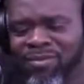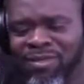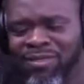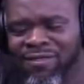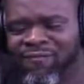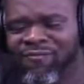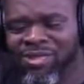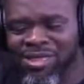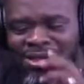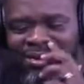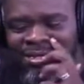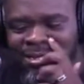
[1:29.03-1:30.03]
if we
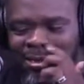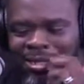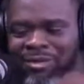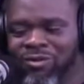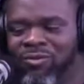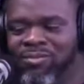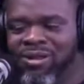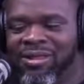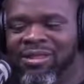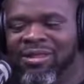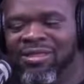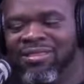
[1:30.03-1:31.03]
get into a little bit
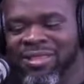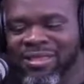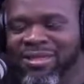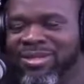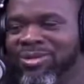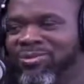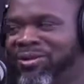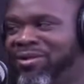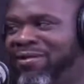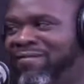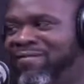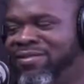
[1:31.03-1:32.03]
of the history
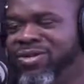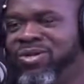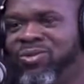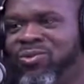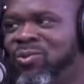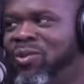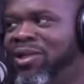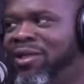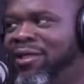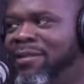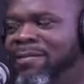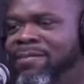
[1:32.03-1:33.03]
of the shoe,
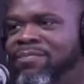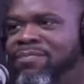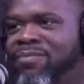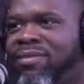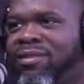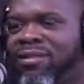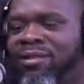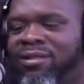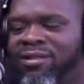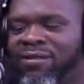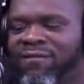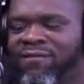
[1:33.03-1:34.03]

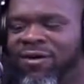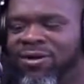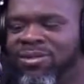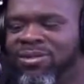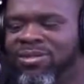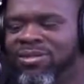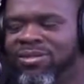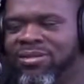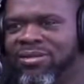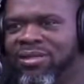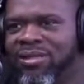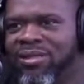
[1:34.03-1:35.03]
the first
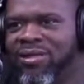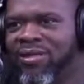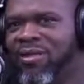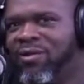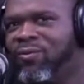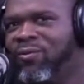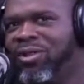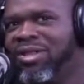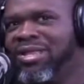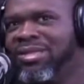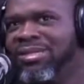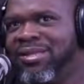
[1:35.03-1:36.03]

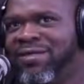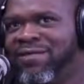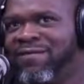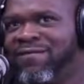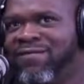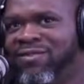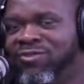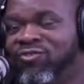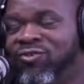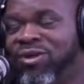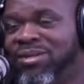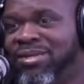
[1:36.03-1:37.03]
release of the
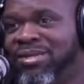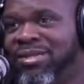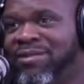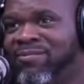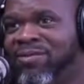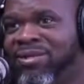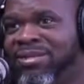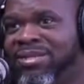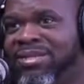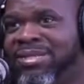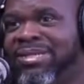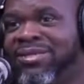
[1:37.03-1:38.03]
Jordan 10 was
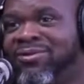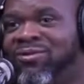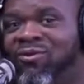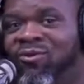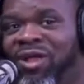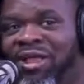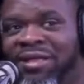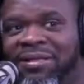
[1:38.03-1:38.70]
the Steel Gray.